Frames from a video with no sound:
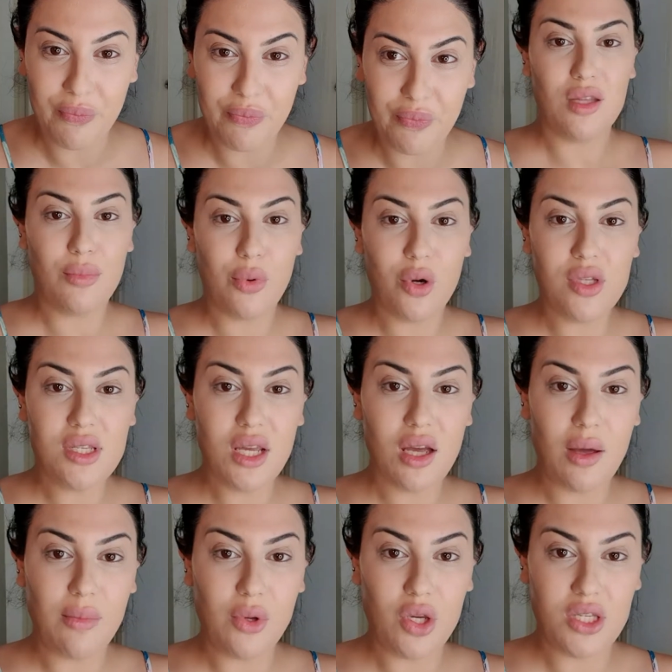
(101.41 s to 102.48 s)
The bronzer
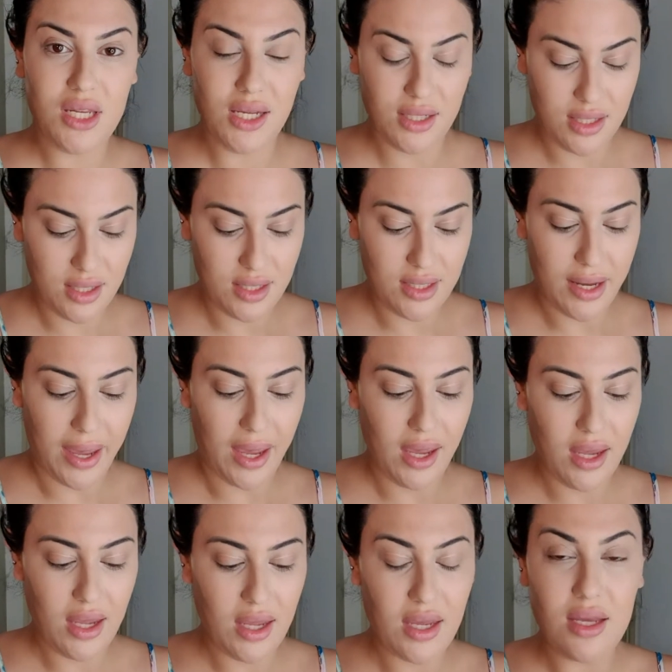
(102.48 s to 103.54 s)
I'm using
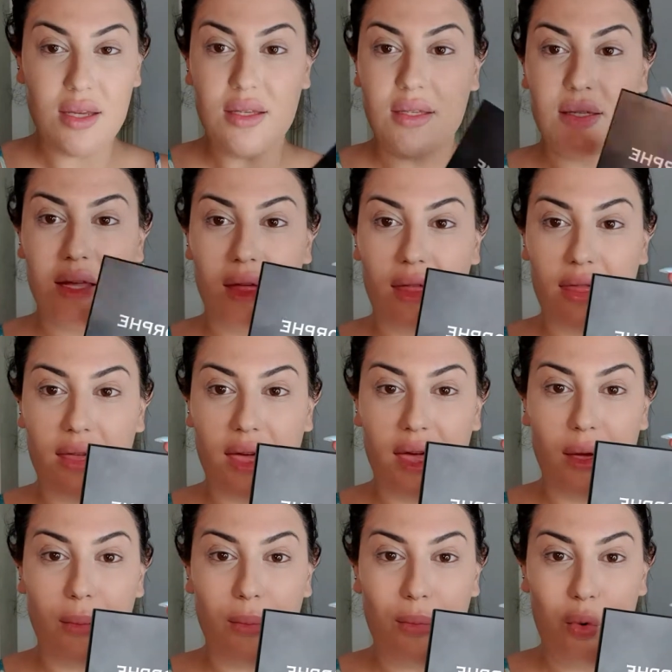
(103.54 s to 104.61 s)
today is the
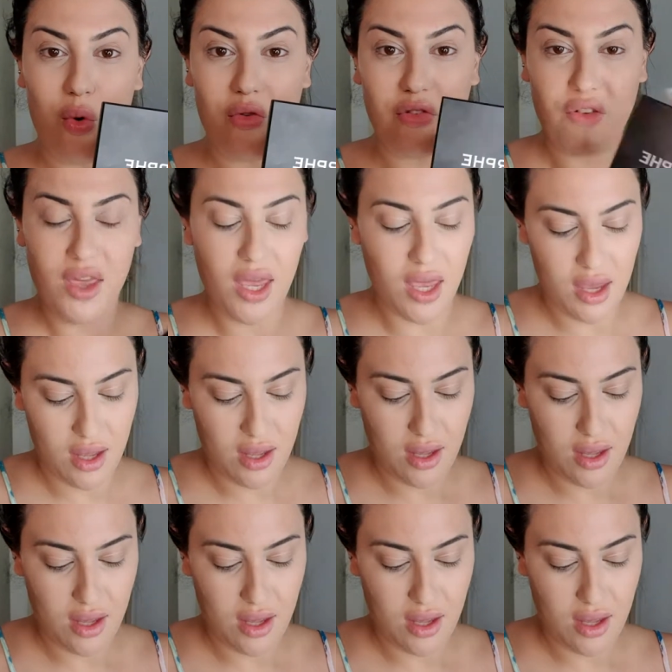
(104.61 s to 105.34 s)
Morphe